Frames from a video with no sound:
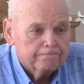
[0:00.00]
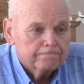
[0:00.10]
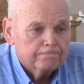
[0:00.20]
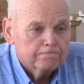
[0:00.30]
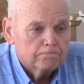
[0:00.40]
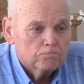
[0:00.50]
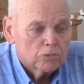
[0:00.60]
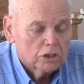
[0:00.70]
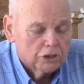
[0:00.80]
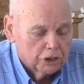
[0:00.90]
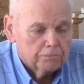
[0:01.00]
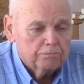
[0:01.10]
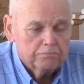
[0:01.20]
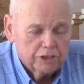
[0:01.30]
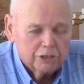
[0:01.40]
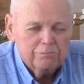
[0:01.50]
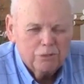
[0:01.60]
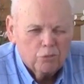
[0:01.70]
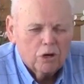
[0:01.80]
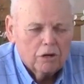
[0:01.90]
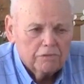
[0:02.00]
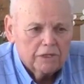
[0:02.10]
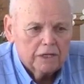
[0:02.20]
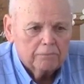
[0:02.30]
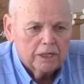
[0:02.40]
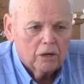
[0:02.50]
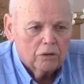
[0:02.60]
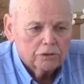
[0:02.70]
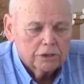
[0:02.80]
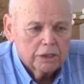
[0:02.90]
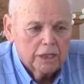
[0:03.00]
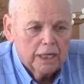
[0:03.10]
Right. Just just wary of it because